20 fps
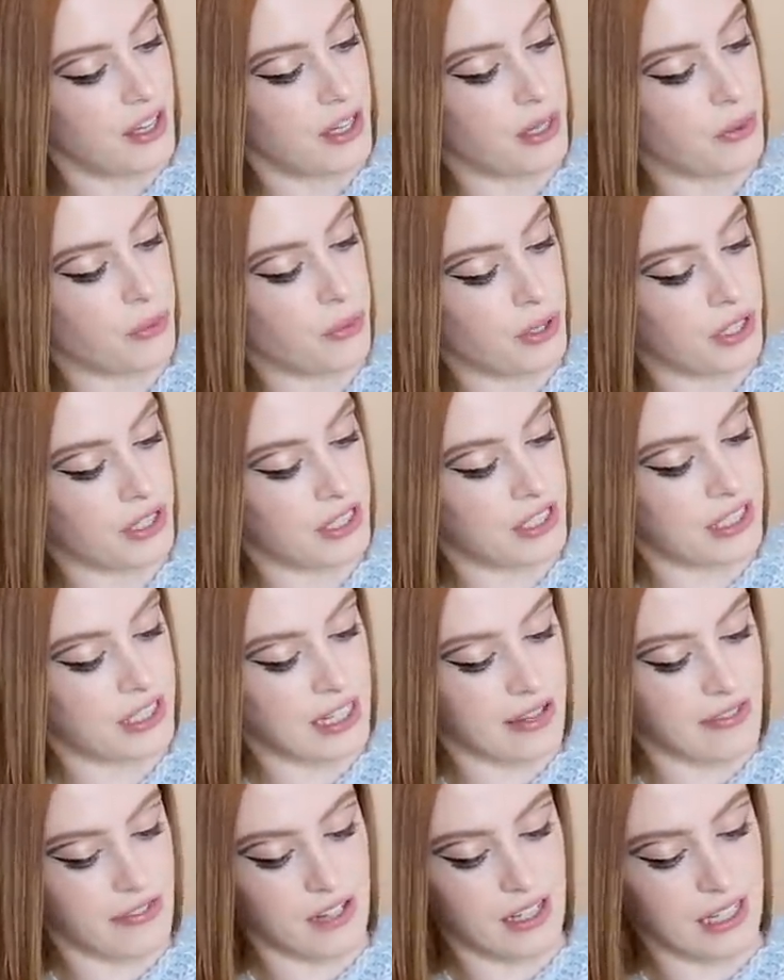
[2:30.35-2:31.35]
You would
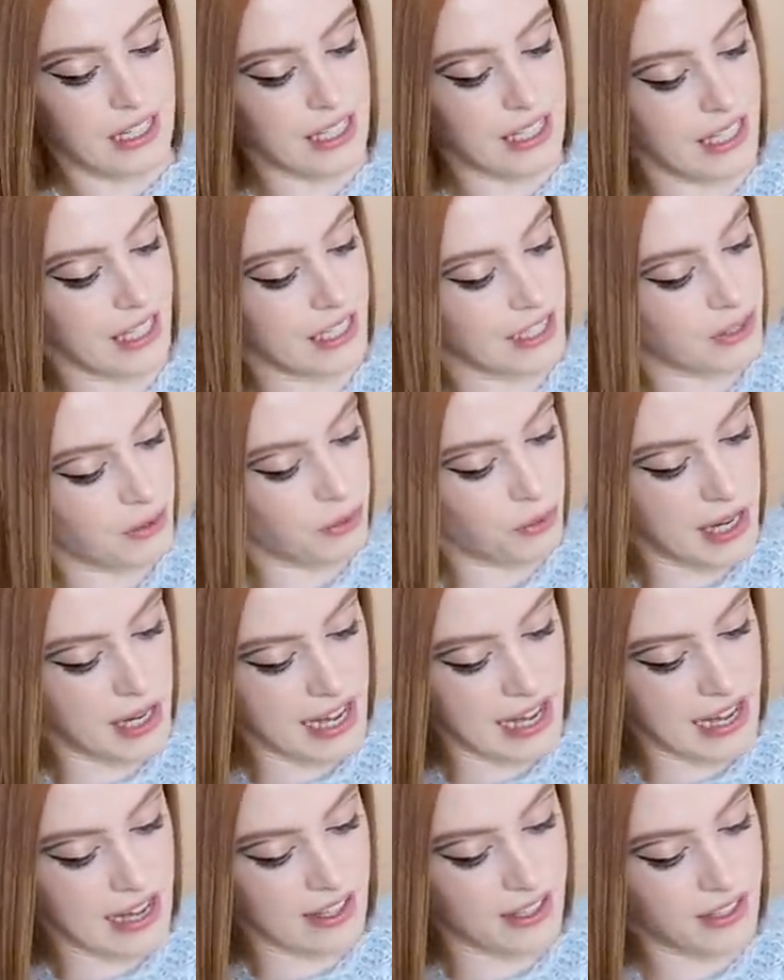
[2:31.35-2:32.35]
definitely need to
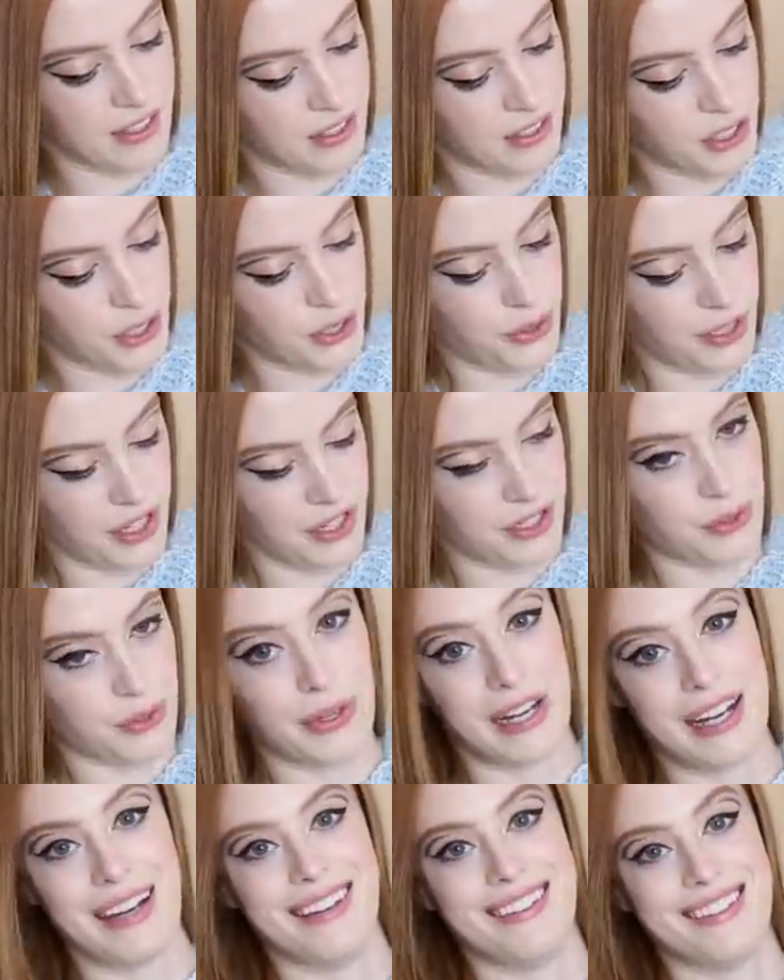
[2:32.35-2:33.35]
wear nude
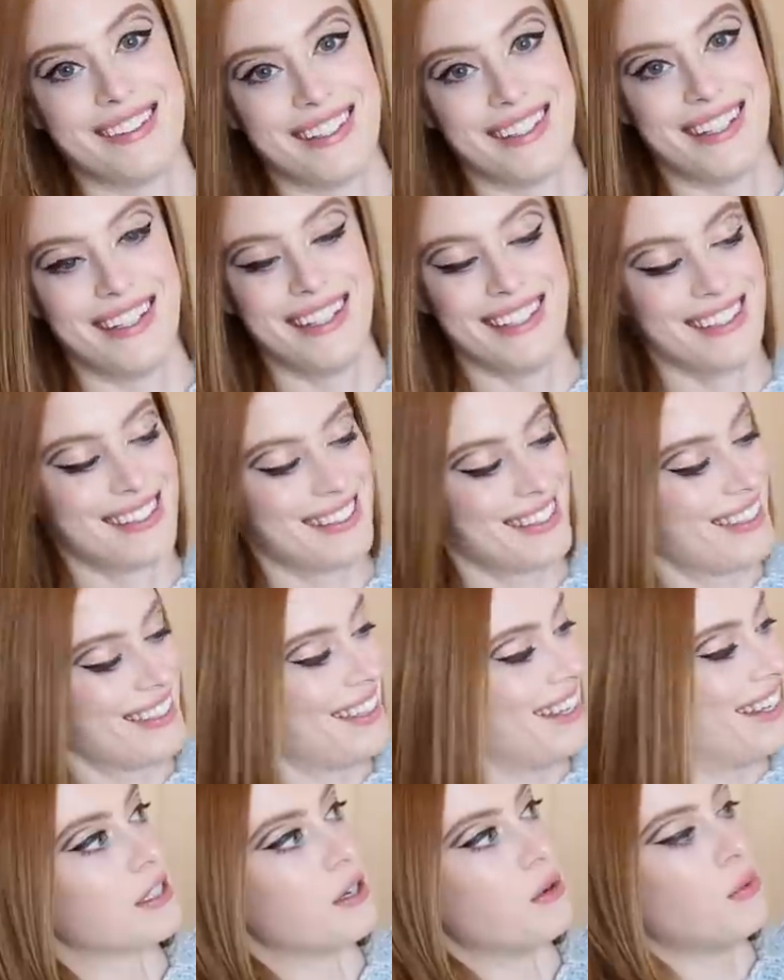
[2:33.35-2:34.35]
underwear under this.
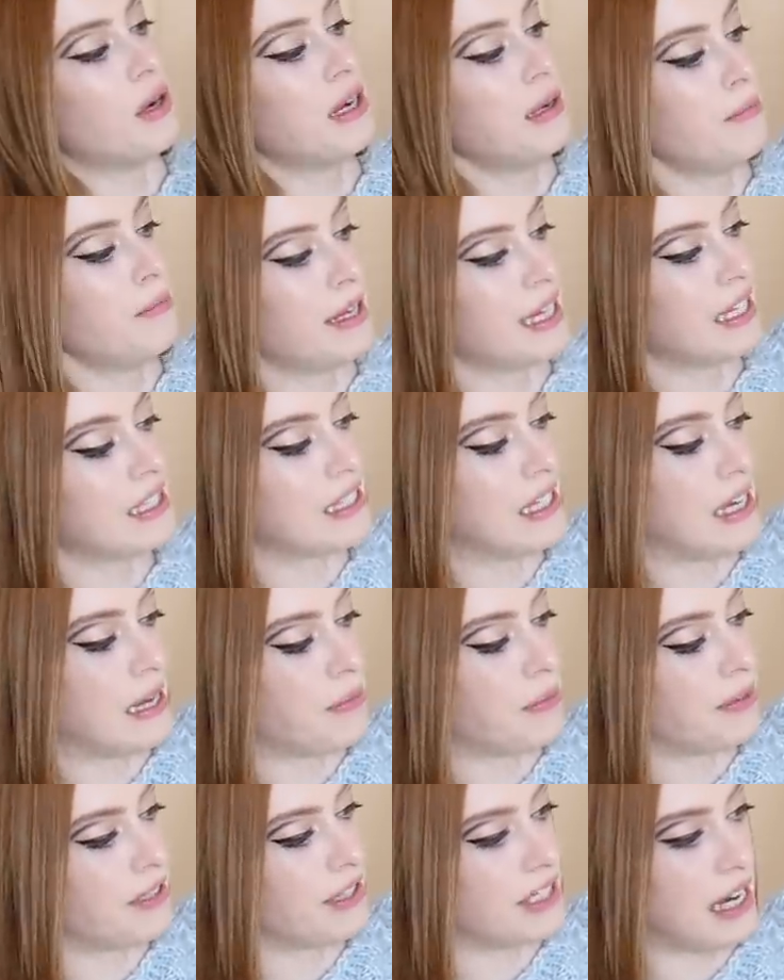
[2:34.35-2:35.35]
It's got one big
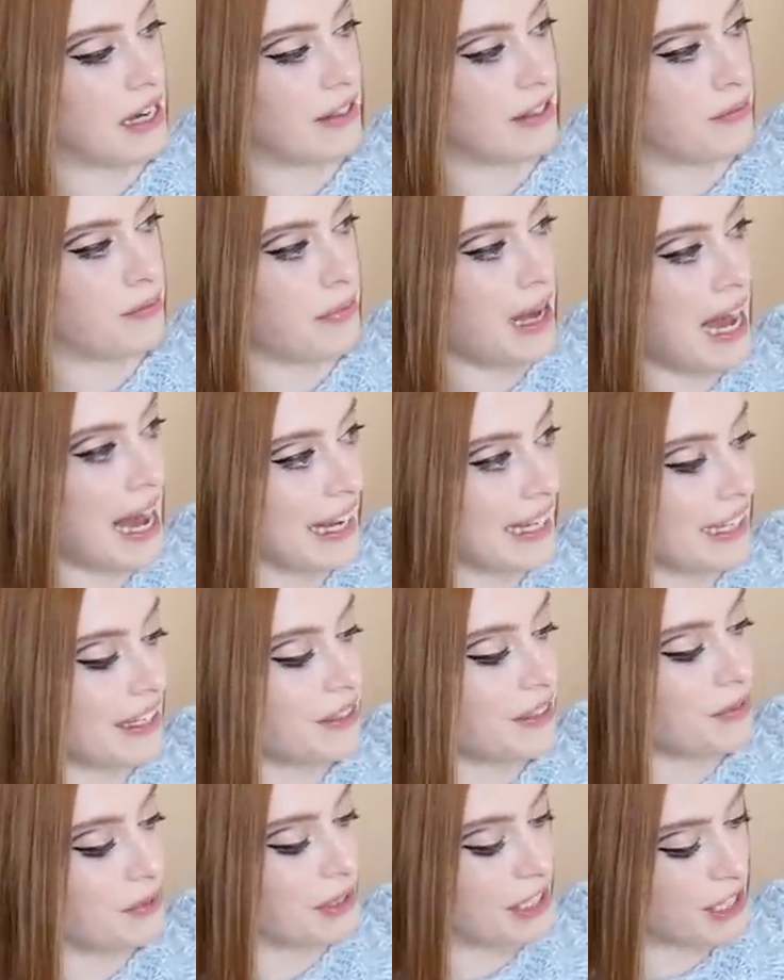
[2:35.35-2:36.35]
zip down the back,
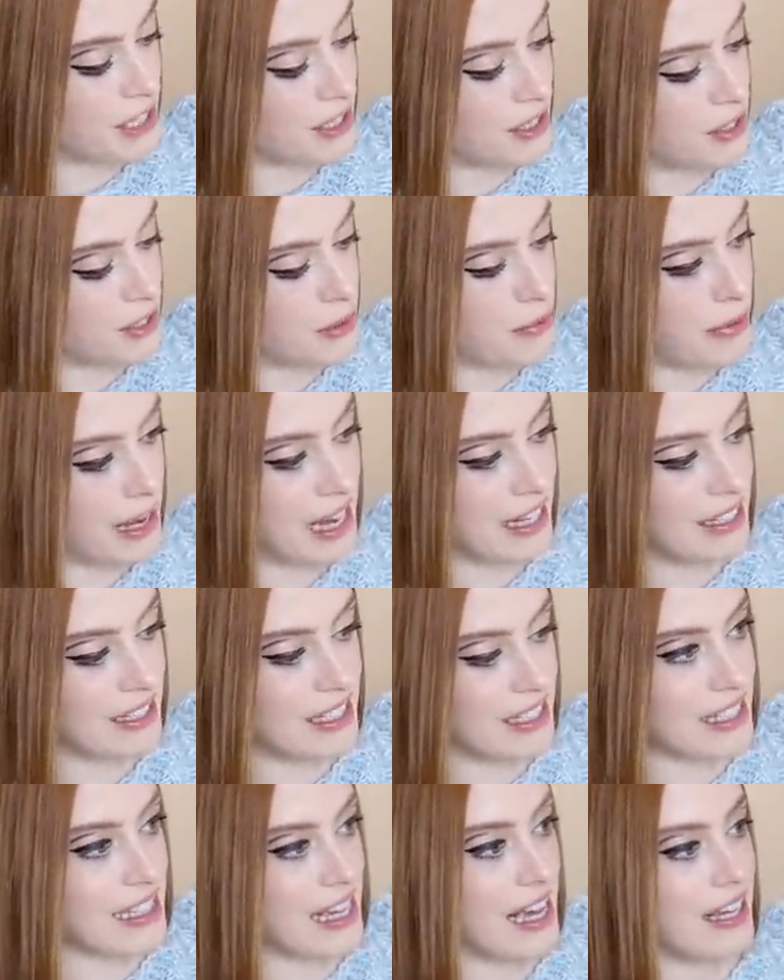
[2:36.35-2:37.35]
which is super
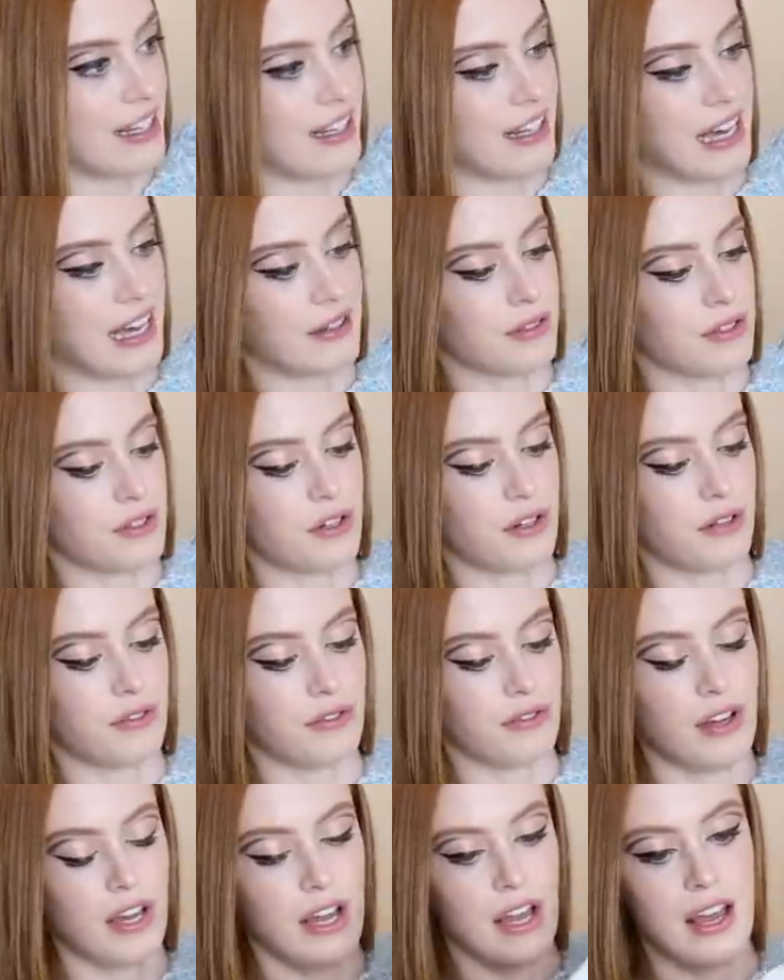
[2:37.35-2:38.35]
handy to get in and out
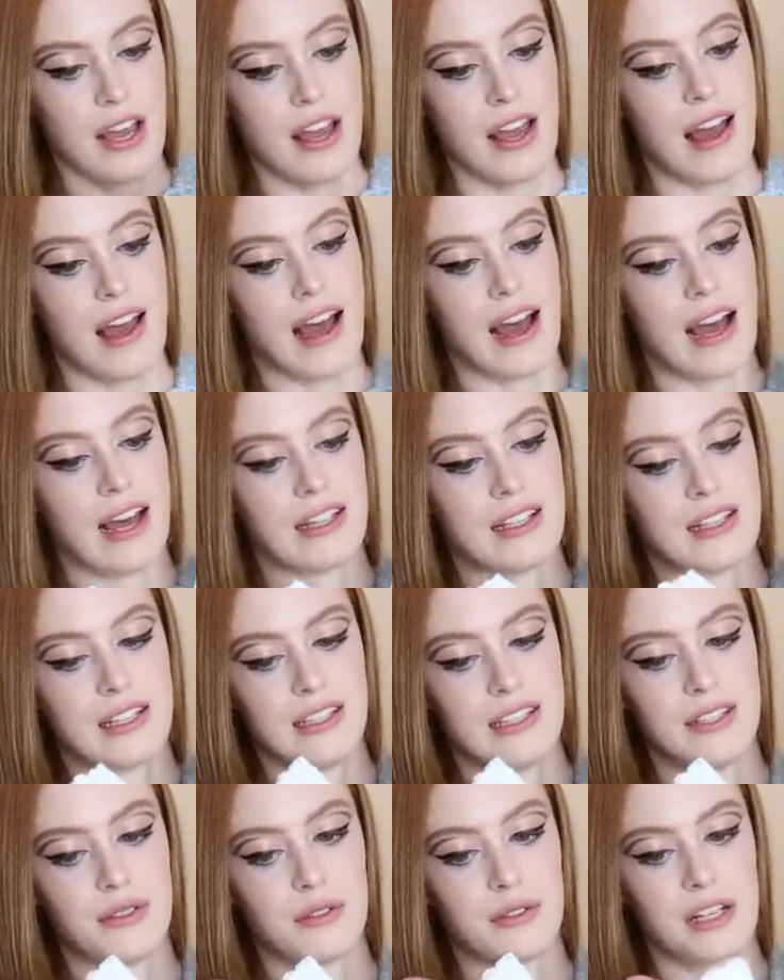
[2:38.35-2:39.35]
of, and
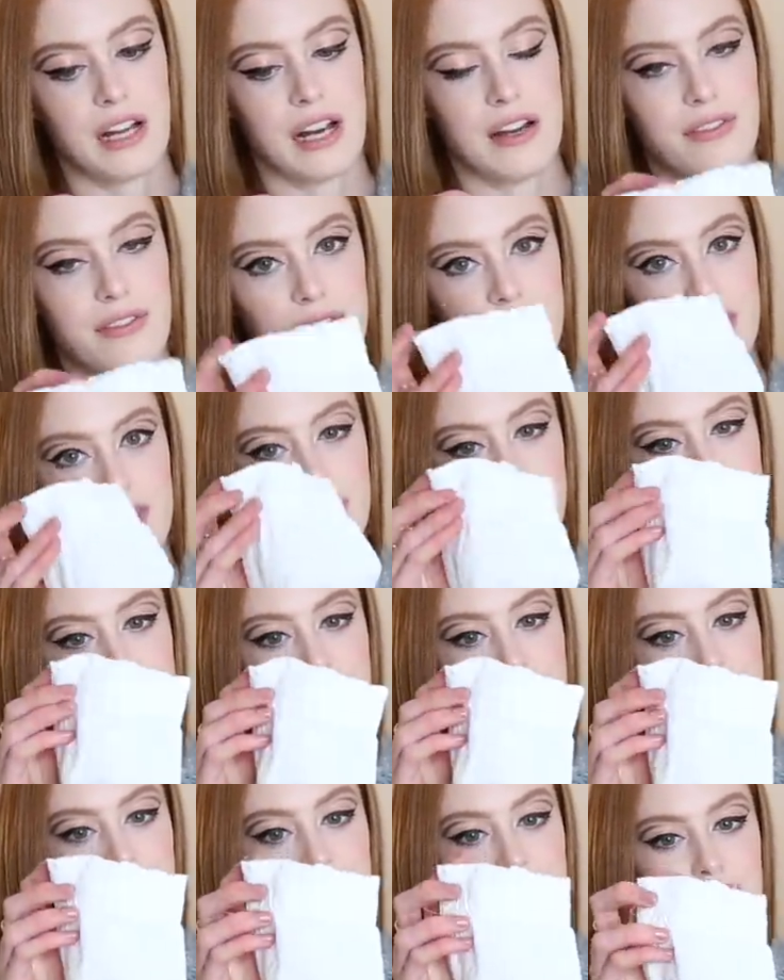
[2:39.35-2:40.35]
little cuffed
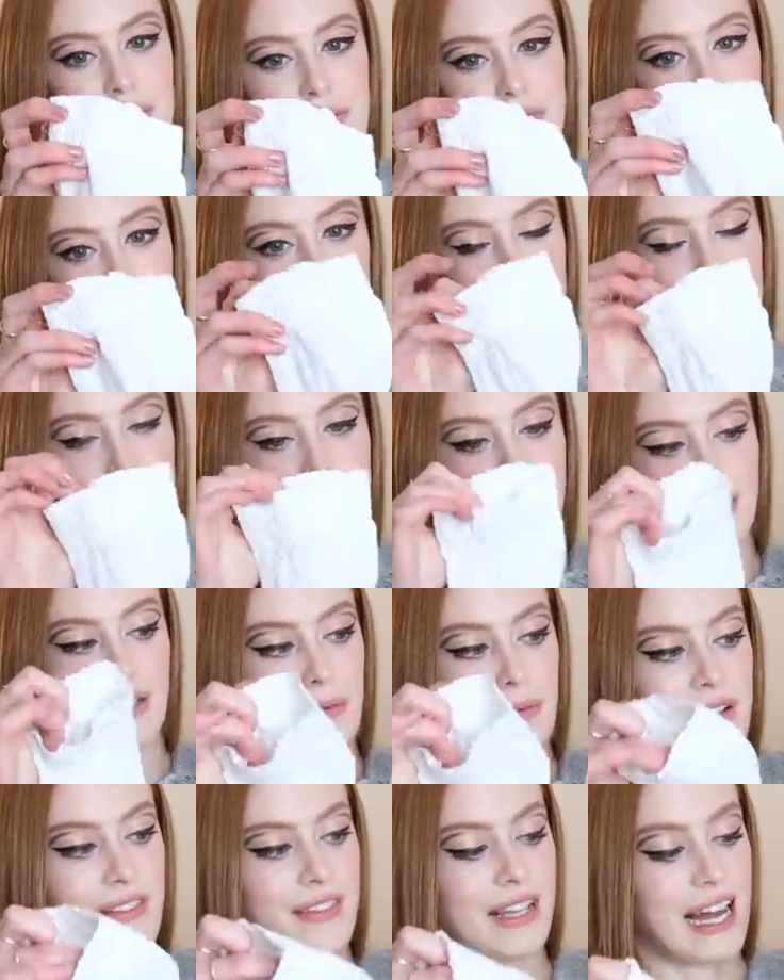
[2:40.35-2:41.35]
sleeves with just a
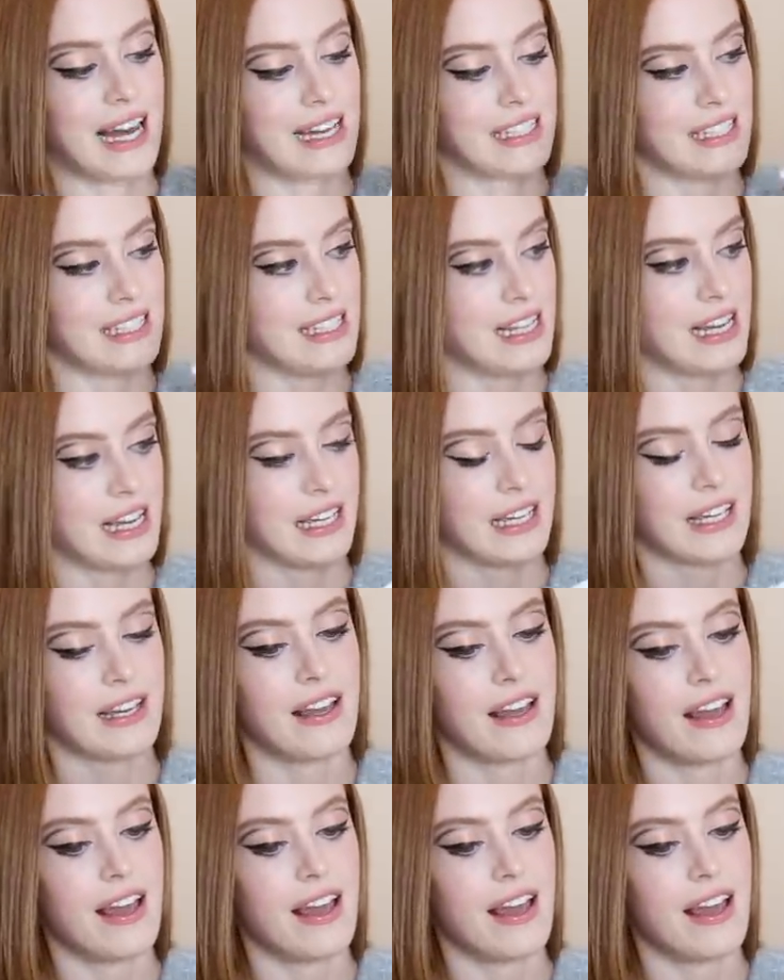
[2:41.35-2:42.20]
little bit of elastic.